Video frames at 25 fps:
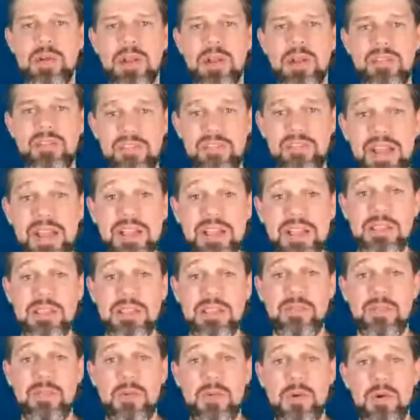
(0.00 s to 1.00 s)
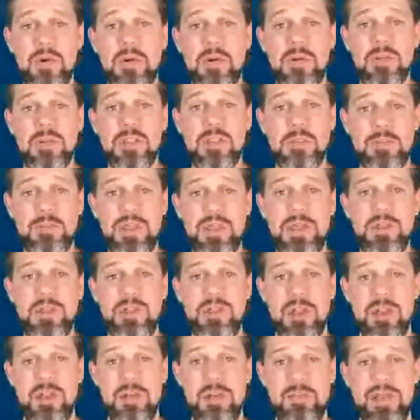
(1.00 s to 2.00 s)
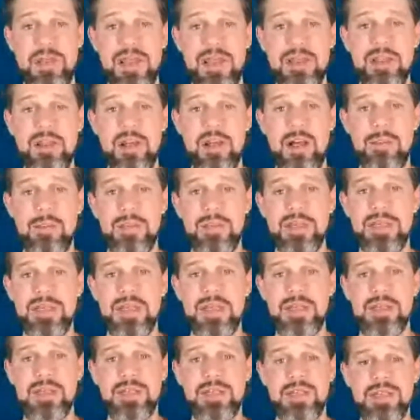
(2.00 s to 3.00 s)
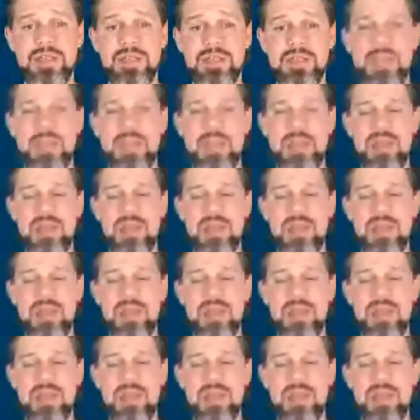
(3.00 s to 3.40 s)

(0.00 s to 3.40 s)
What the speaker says: events for speech and debate competitions.